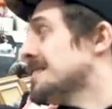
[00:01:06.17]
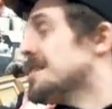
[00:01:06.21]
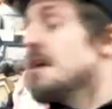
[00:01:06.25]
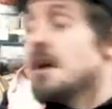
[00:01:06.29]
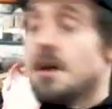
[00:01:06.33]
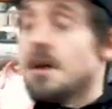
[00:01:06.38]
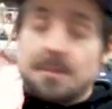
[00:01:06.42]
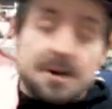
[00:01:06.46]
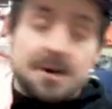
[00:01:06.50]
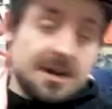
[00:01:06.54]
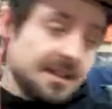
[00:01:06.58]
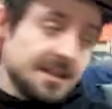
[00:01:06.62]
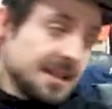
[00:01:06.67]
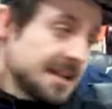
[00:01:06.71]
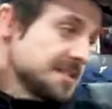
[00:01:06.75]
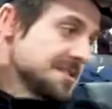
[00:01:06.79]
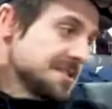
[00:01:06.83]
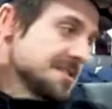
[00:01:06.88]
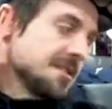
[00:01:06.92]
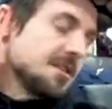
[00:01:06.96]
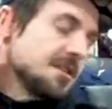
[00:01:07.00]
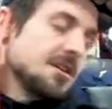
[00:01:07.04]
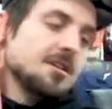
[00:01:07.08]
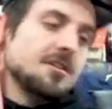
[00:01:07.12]
But that's
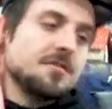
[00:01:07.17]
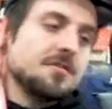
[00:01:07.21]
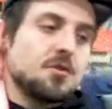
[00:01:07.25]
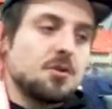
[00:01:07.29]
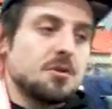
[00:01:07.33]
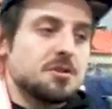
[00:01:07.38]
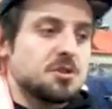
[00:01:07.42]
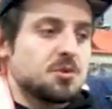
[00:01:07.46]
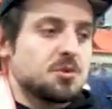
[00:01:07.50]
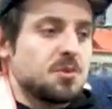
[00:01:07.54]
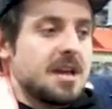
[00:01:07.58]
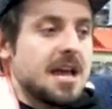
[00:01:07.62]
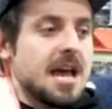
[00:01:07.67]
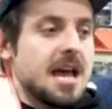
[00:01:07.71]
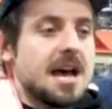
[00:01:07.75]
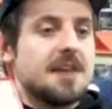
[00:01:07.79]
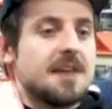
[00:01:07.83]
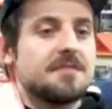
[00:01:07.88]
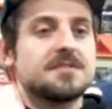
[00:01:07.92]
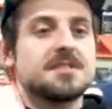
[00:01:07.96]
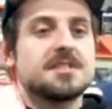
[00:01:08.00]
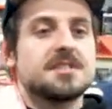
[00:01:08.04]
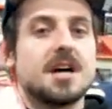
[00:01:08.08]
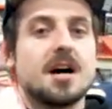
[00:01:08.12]
not all. Of course, we
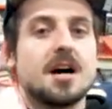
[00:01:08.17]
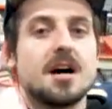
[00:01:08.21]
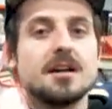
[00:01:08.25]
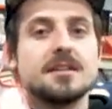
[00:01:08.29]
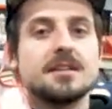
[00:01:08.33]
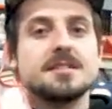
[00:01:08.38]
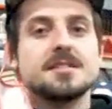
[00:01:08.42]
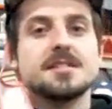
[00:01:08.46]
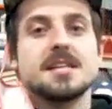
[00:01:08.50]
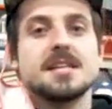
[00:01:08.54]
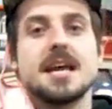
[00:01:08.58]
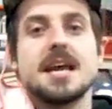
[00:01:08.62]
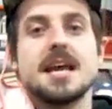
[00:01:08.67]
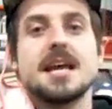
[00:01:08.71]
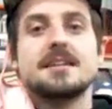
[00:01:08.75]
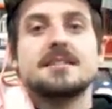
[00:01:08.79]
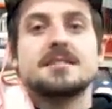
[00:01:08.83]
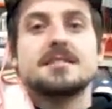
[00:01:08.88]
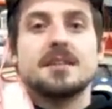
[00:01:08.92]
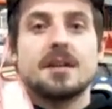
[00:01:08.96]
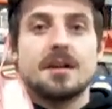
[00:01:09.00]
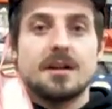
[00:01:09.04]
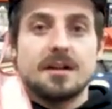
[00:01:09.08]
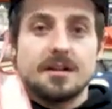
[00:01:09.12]
have tons
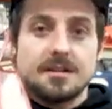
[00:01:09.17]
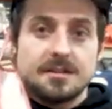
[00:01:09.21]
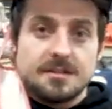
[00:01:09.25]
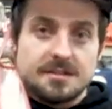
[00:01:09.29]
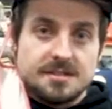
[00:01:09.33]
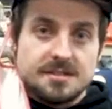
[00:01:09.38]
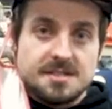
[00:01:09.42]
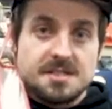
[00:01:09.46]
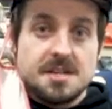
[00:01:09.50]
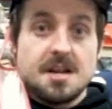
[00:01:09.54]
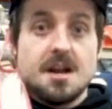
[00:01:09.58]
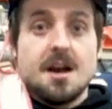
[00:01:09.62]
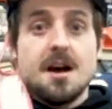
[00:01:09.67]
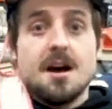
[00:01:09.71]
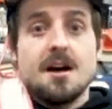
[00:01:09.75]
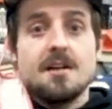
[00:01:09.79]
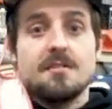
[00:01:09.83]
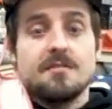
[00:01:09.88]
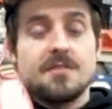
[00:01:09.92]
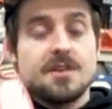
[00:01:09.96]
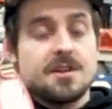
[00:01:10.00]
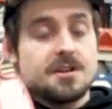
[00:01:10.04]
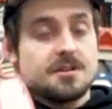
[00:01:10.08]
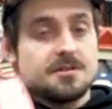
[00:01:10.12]
and tons
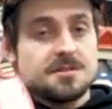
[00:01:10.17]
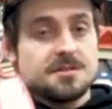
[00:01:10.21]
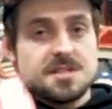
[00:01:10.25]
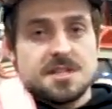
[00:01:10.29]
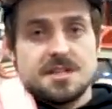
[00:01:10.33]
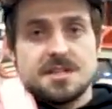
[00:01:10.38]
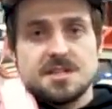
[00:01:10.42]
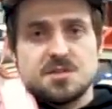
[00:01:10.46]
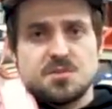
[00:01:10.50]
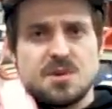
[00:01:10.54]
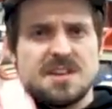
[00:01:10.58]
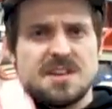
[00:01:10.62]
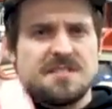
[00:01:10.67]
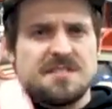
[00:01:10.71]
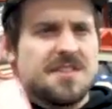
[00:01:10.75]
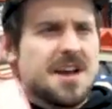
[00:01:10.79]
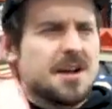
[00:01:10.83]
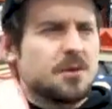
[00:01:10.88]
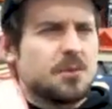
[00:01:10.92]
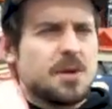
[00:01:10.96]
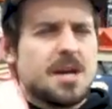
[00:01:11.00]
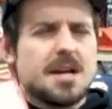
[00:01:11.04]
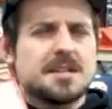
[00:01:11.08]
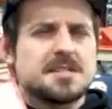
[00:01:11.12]
of vehicles in this week. In
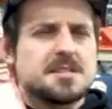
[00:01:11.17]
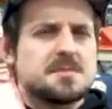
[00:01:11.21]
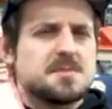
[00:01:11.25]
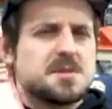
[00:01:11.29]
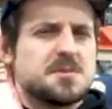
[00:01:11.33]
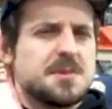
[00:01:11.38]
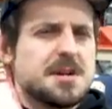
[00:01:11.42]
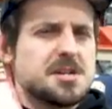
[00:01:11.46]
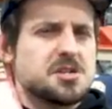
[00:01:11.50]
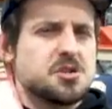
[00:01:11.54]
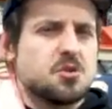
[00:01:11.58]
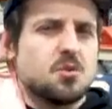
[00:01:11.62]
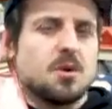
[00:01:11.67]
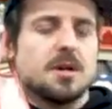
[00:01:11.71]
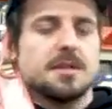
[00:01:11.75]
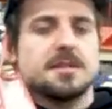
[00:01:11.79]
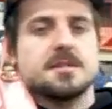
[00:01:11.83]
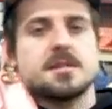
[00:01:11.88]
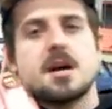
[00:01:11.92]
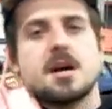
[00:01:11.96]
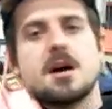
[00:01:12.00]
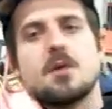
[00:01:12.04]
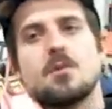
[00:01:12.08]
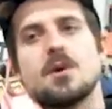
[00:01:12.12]
fact, we got some special
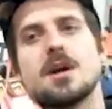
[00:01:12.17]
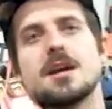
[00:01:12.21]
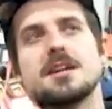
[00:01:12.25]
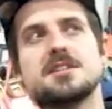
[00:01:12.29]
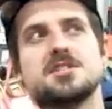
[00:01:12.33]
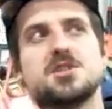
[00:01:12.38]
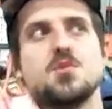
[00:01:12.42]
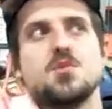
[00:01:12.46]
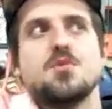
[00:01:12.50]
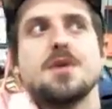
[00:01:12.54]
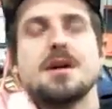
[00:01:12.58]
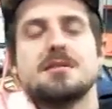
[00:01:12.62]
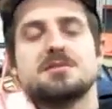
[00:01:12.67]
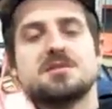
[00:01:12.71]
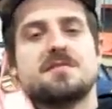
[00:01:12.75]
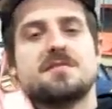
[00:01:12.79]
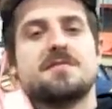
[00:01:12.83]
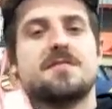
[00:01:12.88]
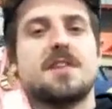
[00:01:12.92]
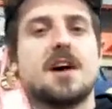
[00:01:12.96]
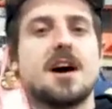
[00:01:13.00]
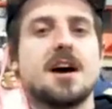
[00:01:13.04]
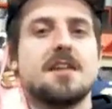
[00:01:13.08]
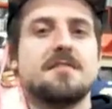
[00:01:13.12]
ones. We got a
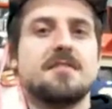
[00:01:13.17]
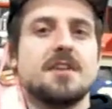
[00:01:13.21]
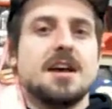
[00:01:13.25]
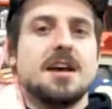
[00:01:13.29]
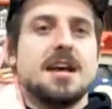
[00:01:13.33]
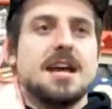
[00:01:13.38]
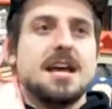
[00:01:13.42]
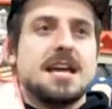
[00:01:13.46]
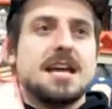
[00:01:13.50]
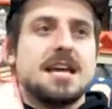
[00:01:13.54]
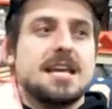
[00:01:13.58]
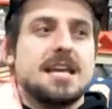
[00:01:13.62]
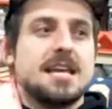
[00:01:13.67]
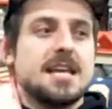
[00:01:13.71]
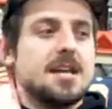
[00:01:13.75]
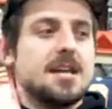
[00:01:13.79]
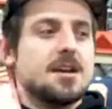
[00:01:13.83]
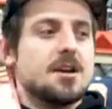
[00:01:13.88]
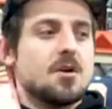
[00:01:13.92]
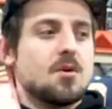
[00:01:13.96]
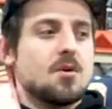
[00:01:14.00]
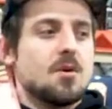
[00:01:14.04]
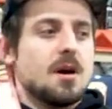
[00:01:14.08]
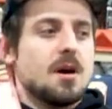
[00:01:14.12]
2005
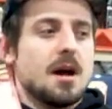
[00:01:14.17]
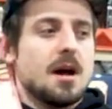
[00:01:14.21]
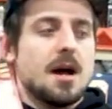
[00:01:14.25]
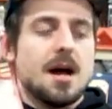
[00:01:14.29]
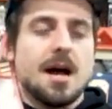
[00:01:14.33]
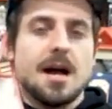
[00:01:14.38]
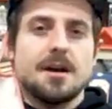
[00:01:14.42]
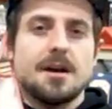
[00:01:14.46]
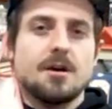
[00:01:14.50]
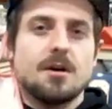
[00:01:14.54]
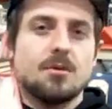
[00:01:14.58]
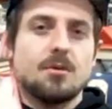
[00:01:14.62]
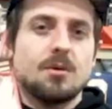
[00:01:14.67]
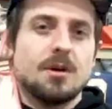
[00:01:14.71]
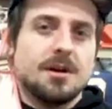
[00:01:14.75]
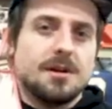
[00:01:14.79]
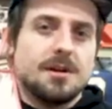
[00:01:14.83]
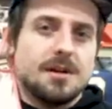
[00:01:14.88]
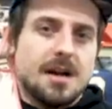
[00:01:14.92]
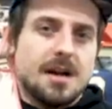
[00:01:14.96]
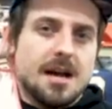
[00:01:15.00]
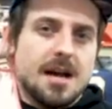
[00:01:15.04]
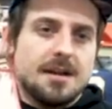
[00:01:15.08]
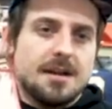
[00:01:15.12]
Hino.
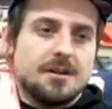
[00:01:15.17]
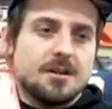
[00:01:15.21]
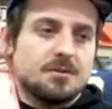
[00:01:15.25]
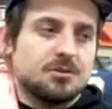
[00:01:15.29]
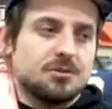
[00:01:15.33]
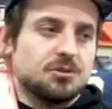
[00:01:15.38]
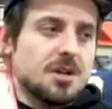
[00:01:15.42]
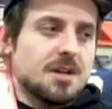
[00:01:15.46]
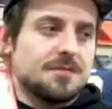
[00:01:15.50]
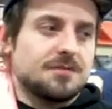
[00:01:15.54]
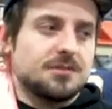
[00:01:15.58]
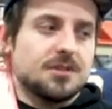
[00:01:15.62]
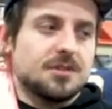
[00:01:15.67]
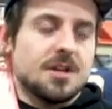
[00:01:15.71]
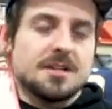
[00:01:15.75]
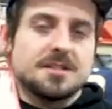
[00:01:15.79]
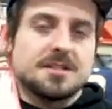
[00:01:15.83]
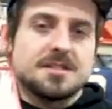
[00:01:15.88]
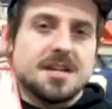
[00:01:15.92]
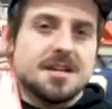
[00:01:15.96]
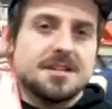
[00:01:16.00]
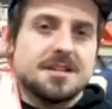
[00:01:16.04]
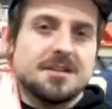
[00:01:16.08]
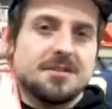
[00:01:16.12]
I don't drive
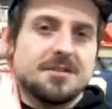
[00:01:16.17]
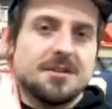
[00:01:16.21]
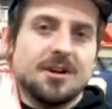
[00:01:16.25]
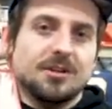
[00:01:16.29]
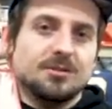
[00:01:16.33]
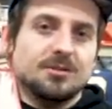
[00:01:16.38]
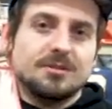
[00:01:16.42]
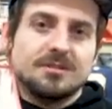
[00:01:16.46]
trucks. I don't know.